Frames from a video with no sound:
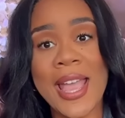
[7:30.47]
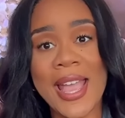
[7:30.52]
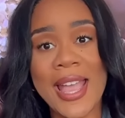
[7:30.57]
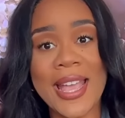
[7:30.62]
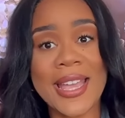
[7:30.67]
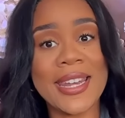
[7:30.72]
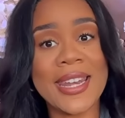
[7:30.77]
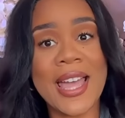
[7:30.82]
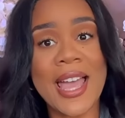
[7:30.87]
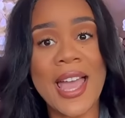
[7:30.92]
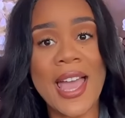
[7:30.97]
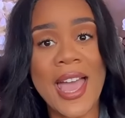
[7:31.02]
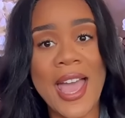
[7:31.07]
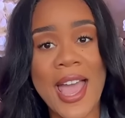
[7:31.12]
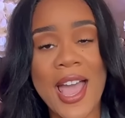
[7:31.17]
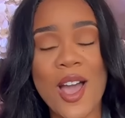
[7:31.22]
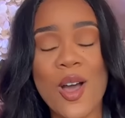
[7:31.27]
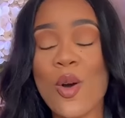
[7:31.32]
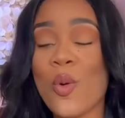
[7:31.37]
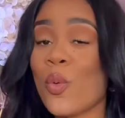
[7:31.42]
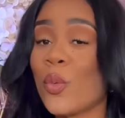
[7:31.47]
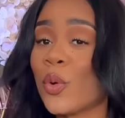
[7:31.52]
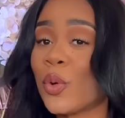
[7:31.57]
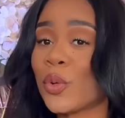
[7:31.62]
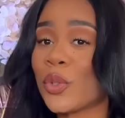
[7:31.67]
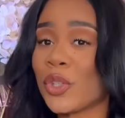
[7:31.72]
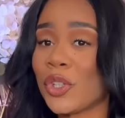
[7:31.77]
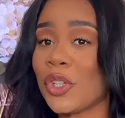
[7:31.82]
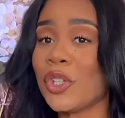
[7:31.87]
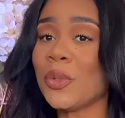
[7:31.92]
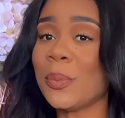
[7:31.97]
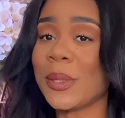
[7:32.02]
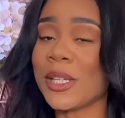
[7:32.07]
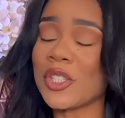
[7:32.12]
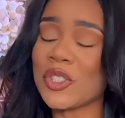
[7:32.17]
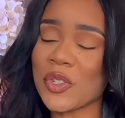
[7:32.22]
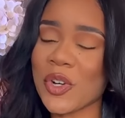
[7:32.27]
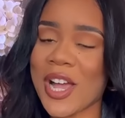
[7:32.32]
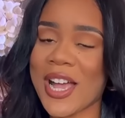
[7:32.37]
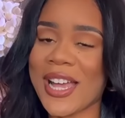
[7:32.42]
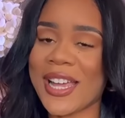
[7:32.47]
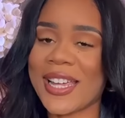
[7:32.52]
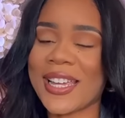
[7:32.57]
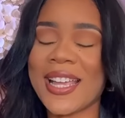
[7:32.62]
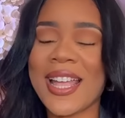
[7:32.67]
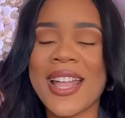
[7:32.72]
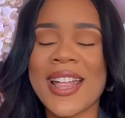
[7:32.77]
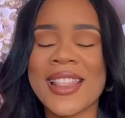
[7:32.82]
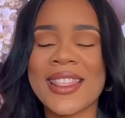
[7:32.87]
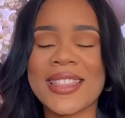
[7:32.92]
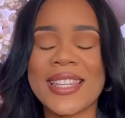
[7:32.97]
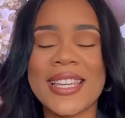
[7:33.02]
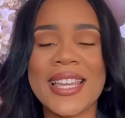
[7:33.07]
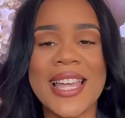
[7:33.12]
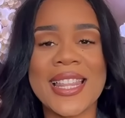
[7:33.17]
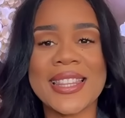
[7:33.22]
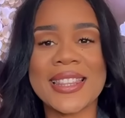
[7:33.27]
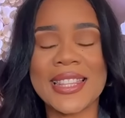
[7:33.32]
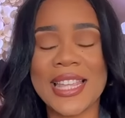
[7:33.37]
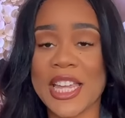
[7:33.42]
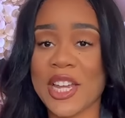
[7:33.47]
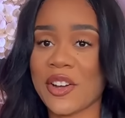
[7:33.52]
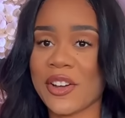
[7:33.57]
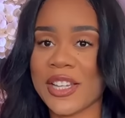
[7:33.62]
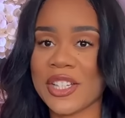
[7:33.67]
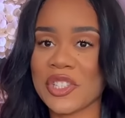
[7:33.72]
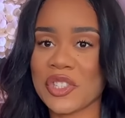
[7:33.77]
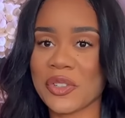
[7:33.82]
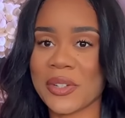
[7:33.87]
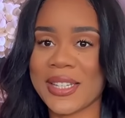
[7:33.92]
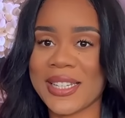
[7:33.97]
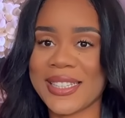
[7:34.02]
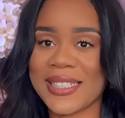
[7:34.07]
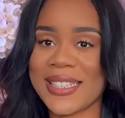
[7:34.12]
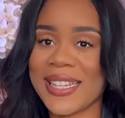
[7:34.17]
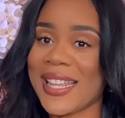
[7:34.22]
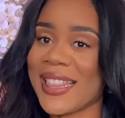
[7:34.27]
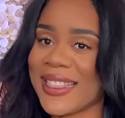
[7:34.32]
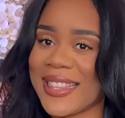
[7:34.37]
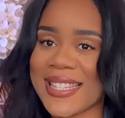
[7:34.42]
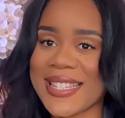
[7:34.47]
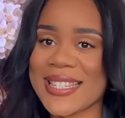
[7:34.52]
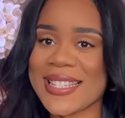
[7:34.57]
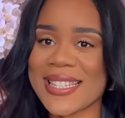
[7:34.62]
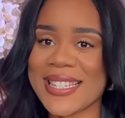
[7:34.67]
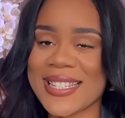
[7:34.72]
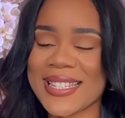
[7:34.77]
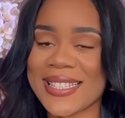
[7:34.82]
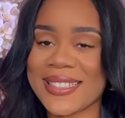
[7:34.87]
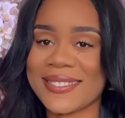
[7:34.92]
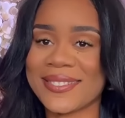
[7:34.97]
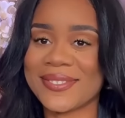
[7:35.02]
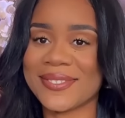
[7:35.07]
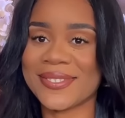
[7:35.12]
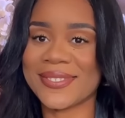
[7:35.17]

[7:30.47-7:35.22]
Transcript: and how will you be trying the layering trend this season?